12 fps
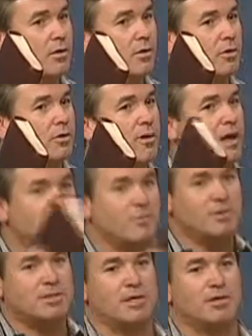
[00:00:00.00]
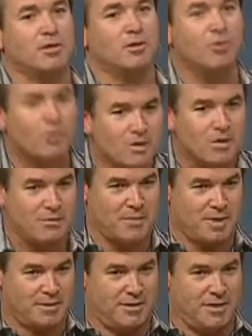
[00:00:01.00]
you guys have been saying that the Lord can come
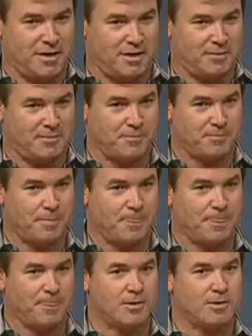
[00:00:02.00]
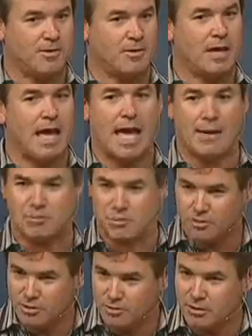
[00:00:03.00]
back today.
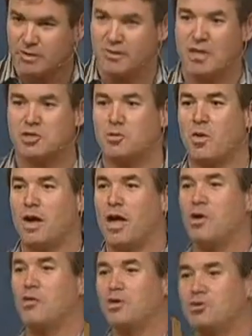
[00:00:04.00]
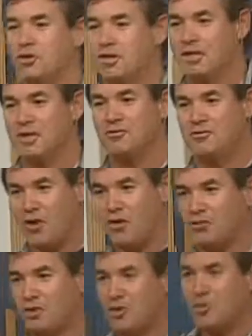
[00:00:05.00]
Absolutely. That's why I want you to get
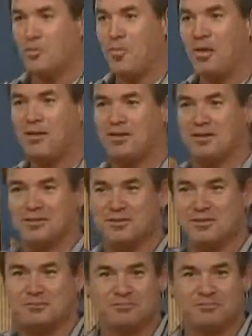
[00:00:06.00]
involved in local politics.